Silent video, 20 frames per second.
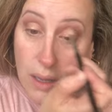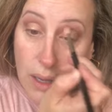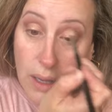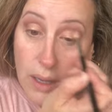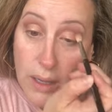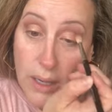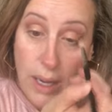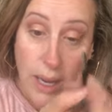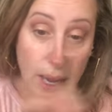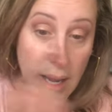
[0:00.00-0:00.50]

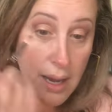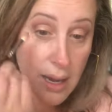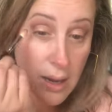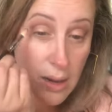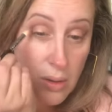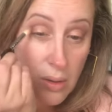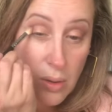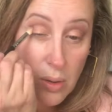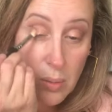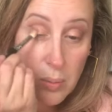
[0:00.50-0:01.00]
and
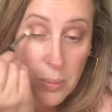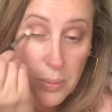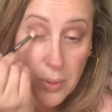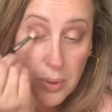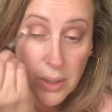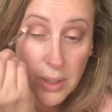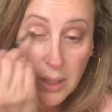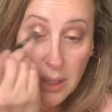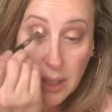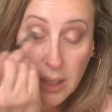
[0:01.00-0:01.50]
how
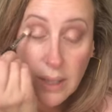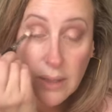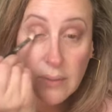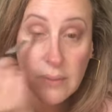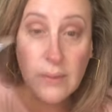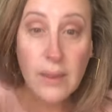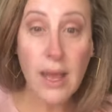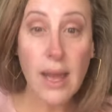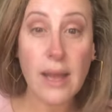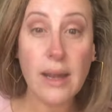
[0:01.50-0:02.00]
pretty is
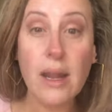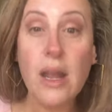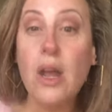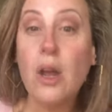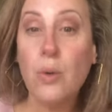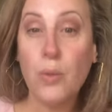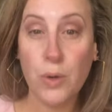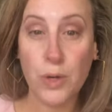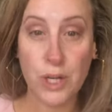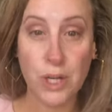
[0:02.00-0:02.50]
that
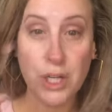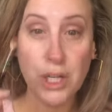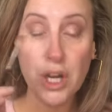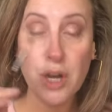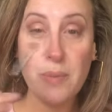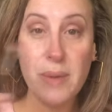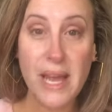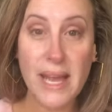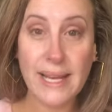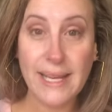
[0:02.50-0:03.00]
we're gonna
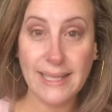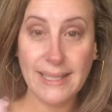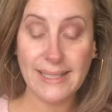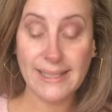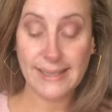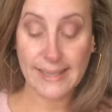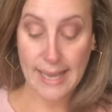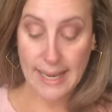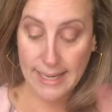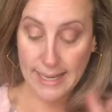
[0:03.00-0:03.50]
go back in a
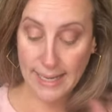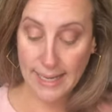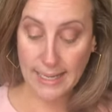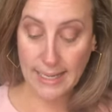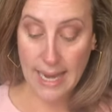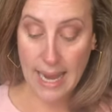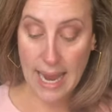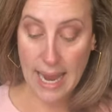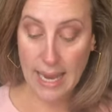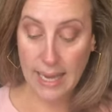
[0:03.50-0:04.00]
second
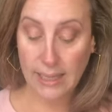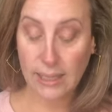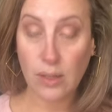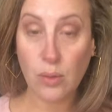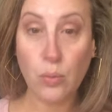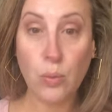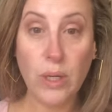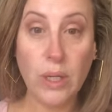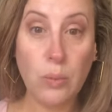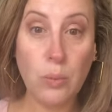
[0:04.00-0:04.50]
and
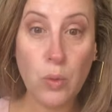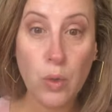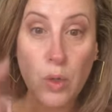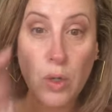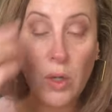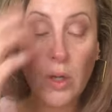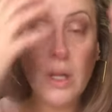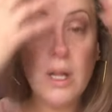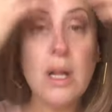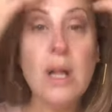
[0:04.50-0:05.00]
we
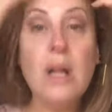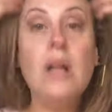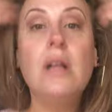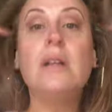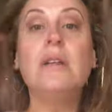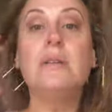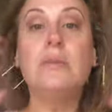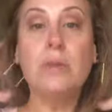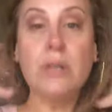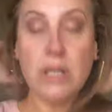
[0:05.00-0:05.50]
will
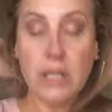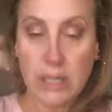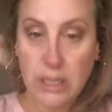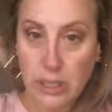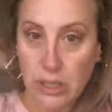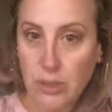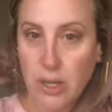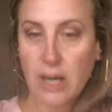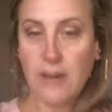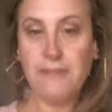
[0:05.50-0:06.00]
we're gonna
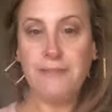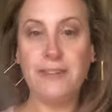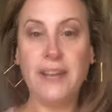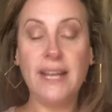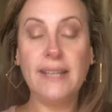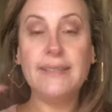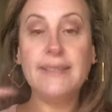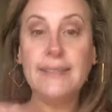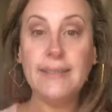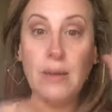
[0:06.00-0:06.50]
do our
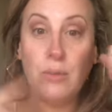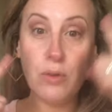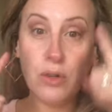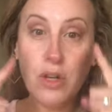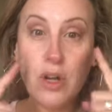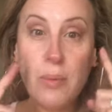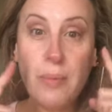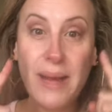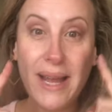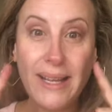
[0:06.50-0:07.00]
face and then we'll
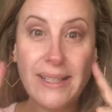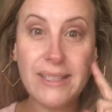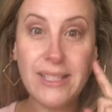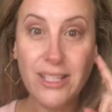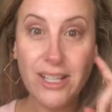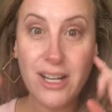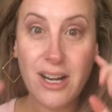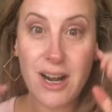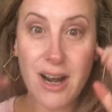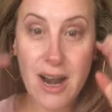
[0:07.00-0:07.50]
go back to
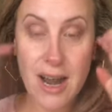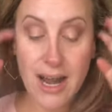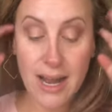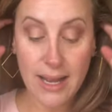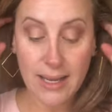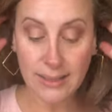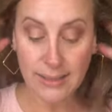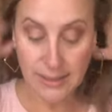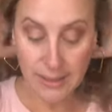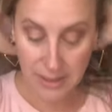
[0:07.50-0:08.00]
our
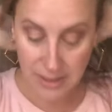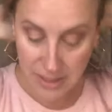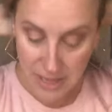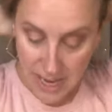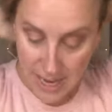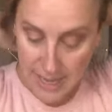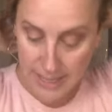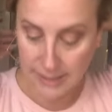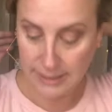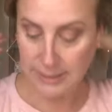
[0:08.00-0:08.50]
eyes
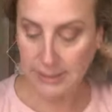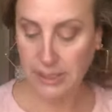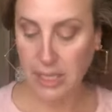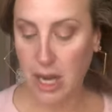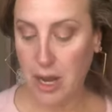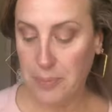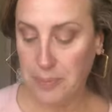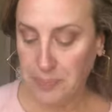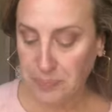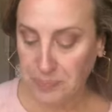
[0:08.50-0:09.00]
okay so